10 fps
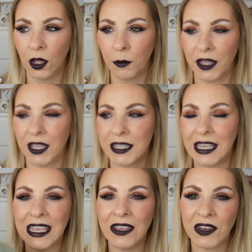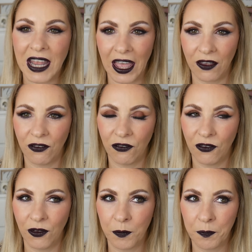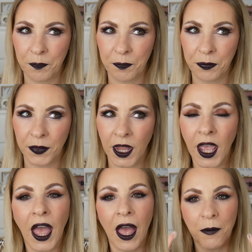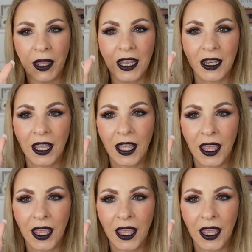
because even if, I mean,